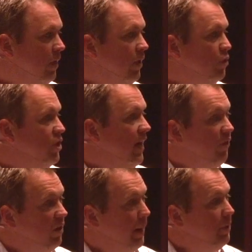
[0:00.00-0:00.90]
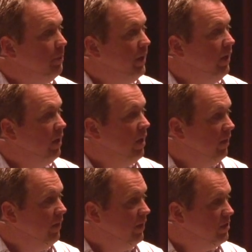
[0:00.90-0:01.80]
She never claimed to be
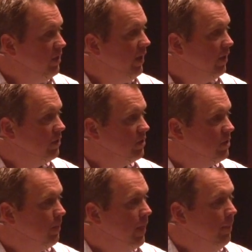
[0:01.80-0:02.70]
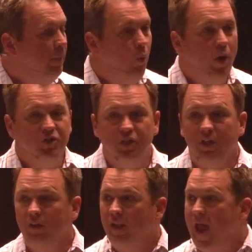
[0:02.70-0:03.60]
these things. But what
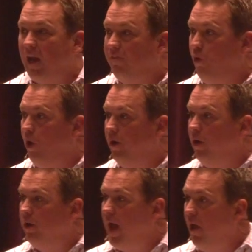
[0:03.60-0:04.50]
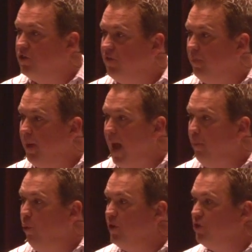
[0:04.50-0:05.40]
she lacked for in her knowledge of the
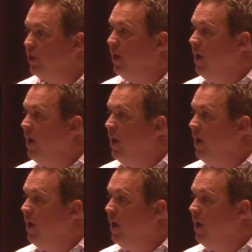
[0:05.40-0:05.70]
Bible, what she